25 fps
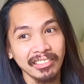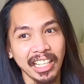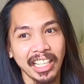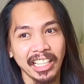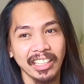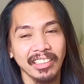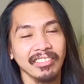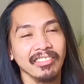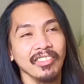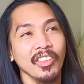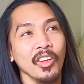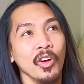
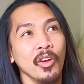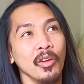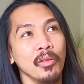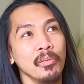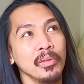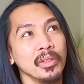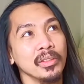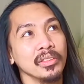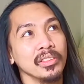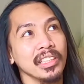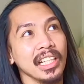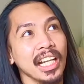like
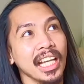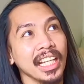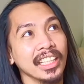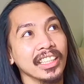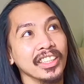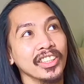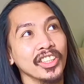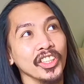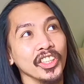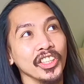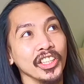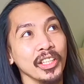almost
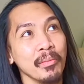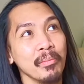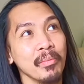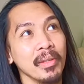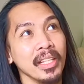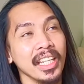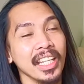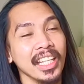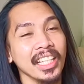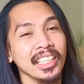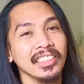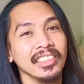like 30
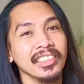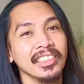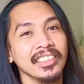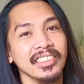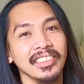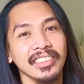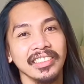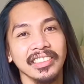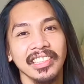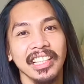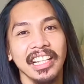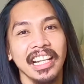minutes